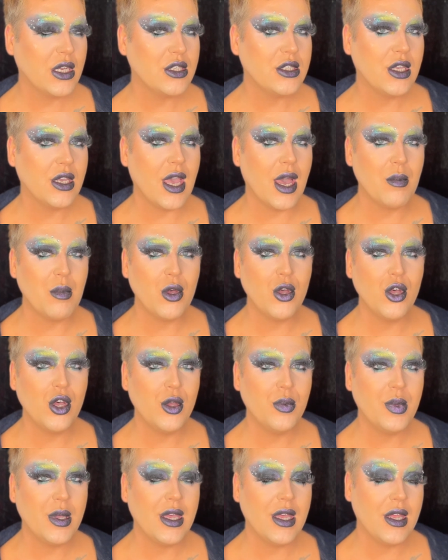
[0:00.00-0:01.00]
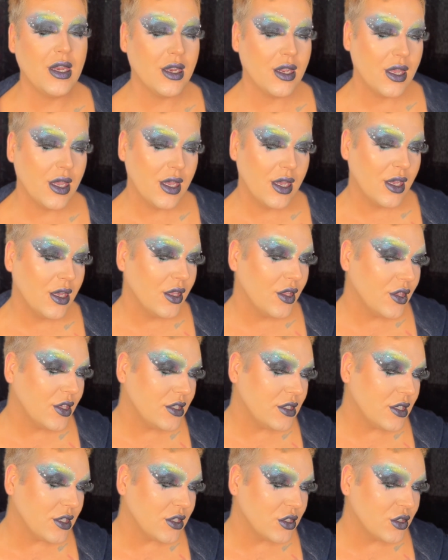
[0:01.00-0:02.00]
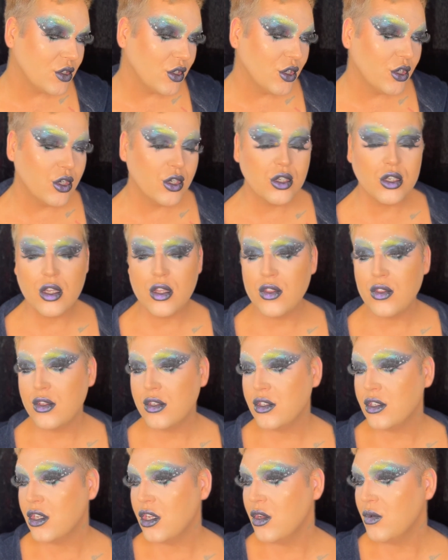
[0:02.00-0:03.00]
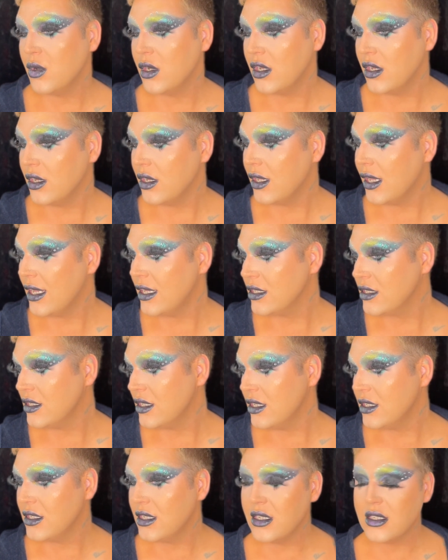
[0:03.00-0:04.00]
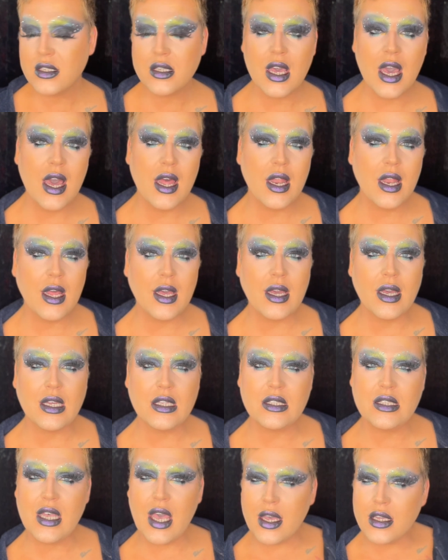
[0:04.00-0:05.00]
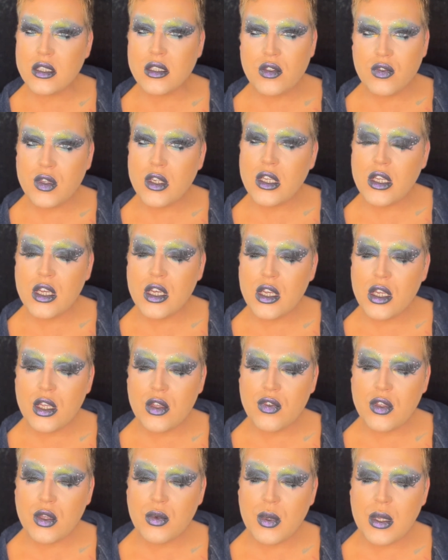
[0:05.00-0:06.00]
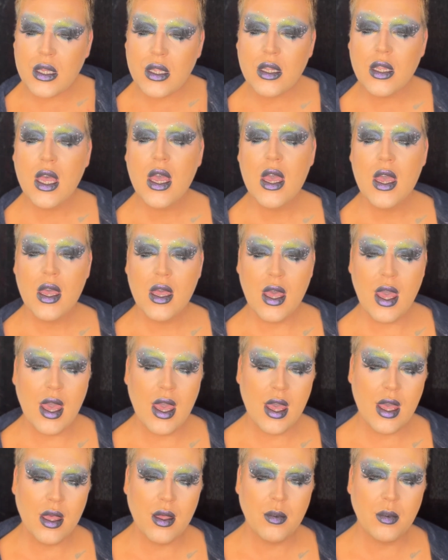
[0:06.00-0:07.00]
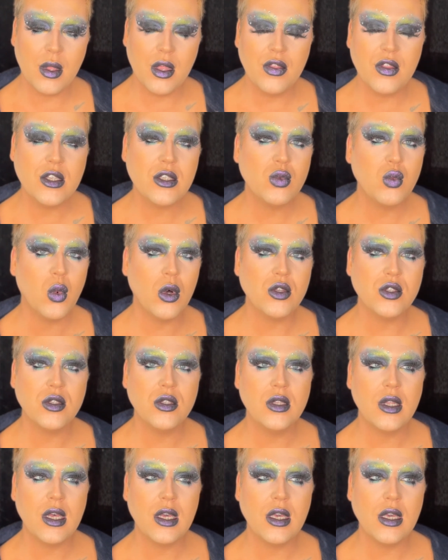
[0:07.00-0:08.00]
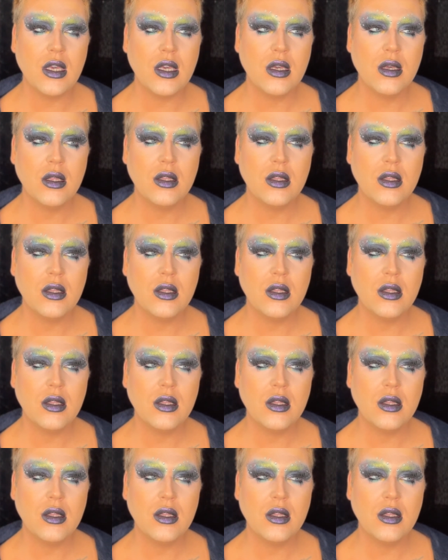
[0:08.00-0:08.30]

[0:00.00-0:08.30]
yeah, I'm hoping this is good. So we can class this as kind of like a test video, if you will. This isn't like